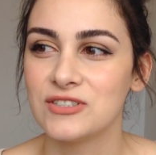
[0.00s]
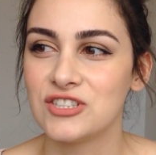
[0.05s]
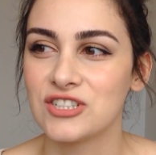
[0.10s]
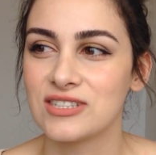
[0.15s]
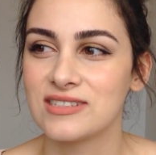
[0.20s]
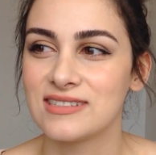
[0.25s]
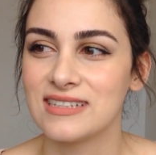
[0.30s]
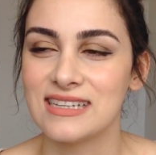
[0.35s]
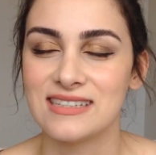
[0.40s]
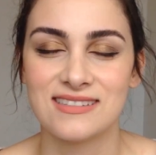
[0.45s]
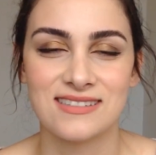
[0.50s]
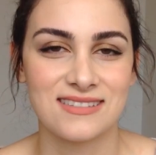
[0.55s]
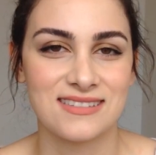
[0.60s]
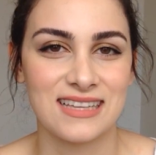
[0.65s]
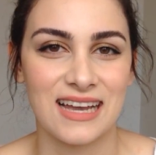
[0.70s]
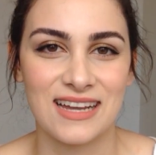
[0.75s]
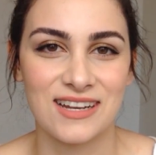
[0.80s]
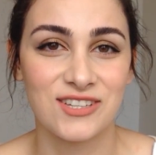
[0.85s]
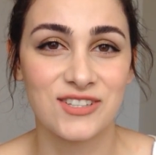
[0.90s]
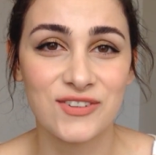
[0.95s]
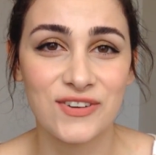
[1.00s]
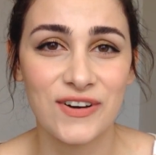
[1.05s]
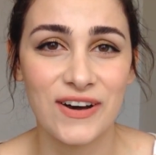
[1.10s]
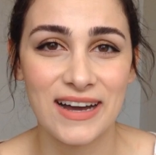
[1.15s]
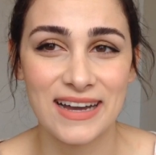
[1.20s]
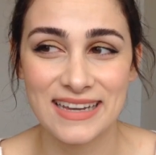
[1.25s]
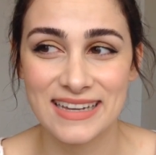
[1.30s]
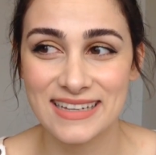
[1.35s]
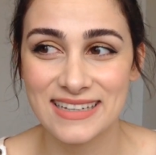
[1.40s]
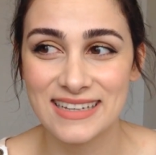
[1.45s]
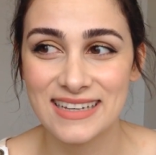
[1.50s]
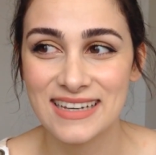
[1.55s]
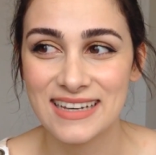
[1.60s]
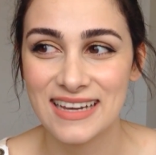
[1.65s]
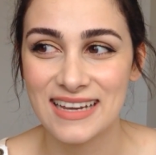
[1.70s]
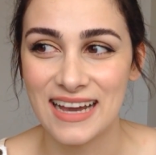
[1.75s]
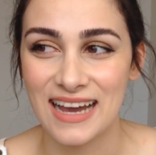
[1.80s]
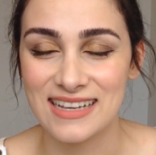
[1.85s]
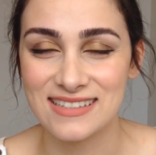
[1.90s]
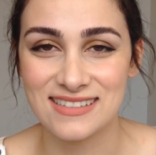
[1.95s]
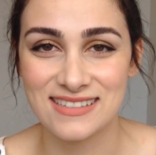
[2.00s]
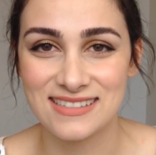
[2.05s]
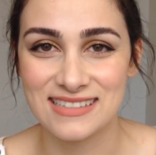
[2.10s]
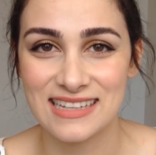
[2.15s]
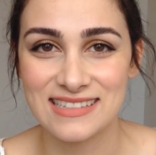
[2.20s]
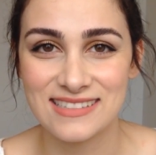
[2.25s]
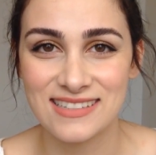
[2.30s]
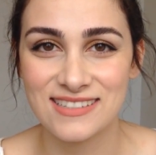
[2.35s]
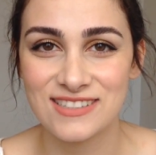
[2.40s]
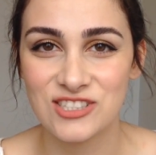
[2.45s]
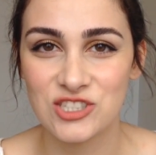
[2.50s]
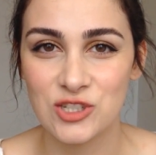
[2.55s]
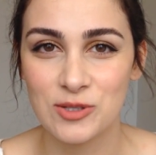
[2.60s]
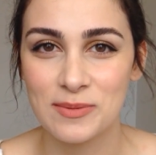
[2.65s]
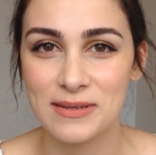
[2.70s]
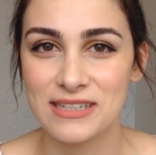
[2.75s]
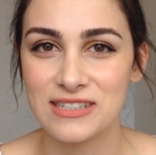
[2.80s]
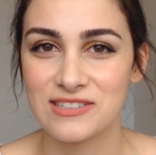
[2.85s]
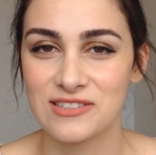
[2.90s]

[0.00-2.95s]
just isn't satisfying as a sentence to me.